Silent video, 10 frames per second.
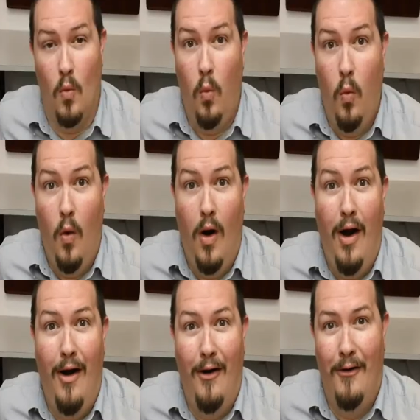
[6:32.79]

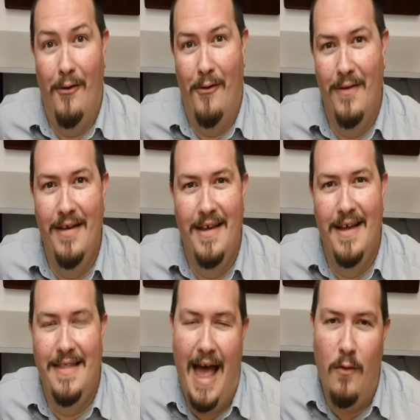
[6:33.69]
Whoa!
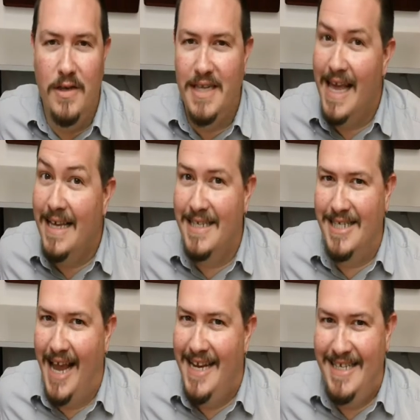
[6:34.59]
That was
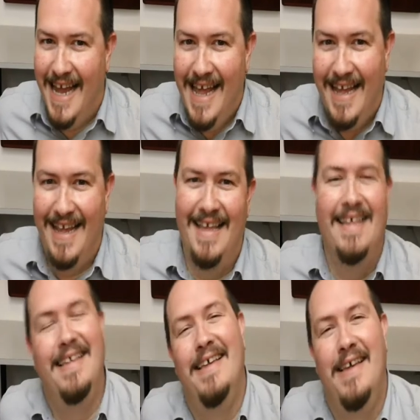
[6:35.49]
exciting!
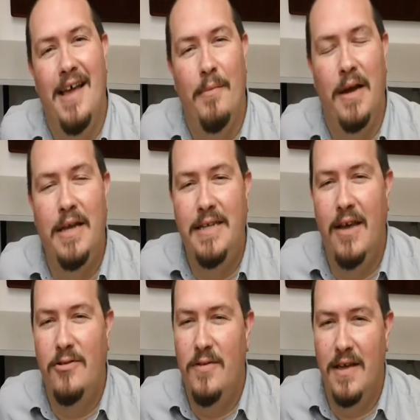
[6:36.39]

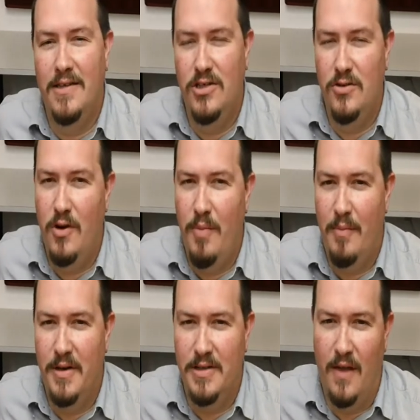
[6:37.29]
Monkeytail two thousand two, your
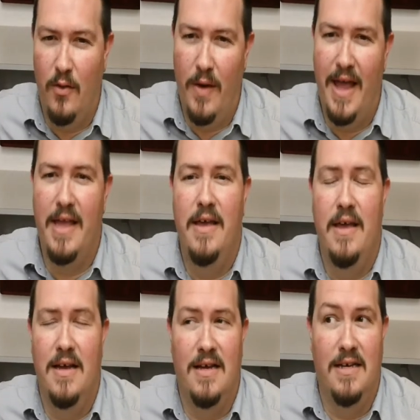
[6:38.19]
puppet is on the way.
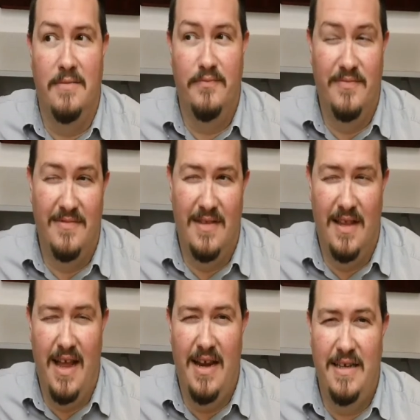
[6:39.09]
Um, the
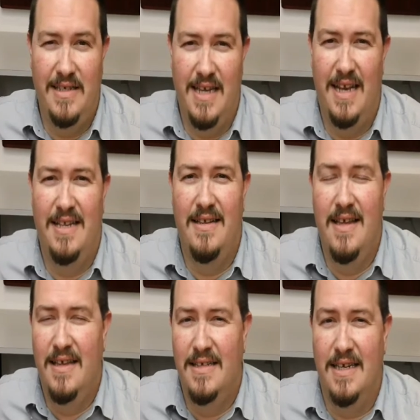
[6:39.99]
lady said
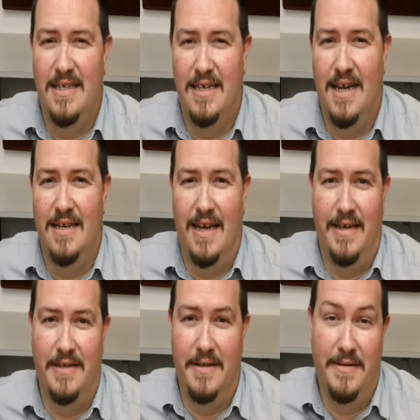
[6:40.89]
six to ten
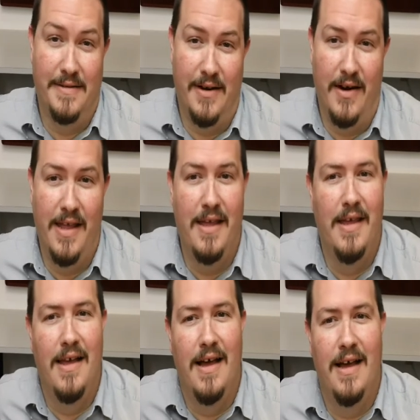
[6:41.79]
days. Sorry.
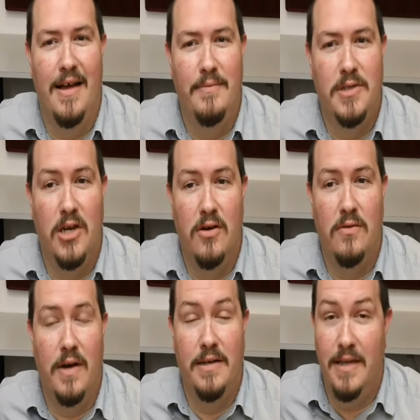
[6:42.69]
Um,
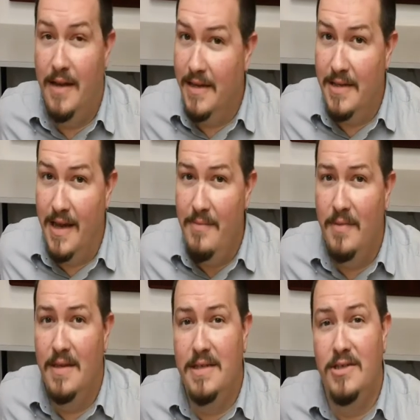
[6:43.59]
so until next time,
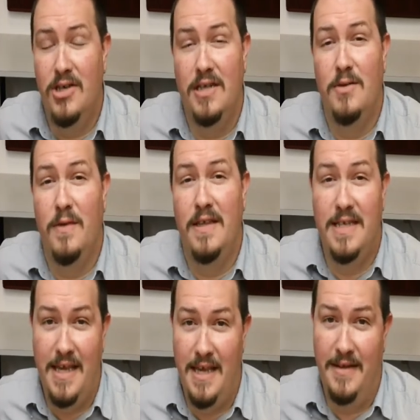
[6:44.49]
this is Jason with a
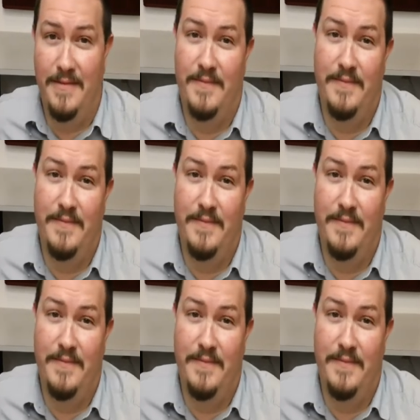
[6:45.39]
D.